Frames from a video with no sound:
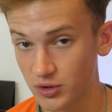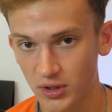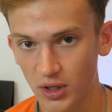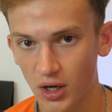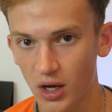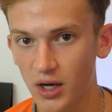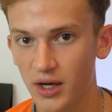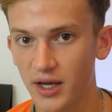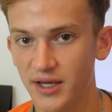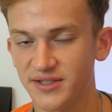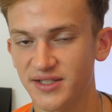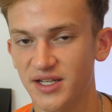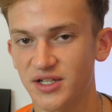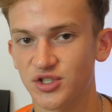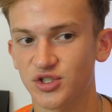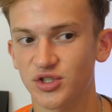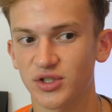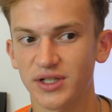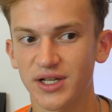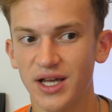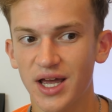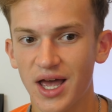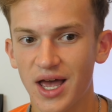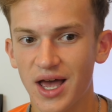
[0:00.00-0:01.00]
dock,
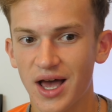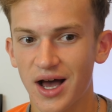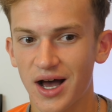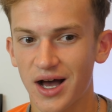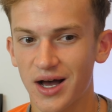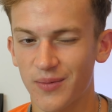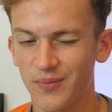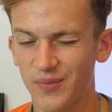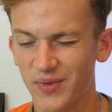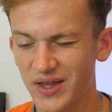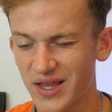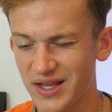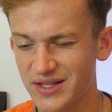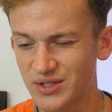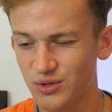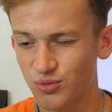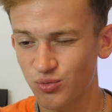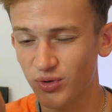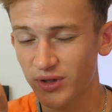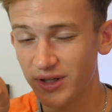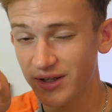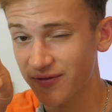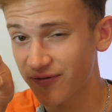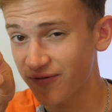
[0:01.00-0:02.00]
essentially, it's a really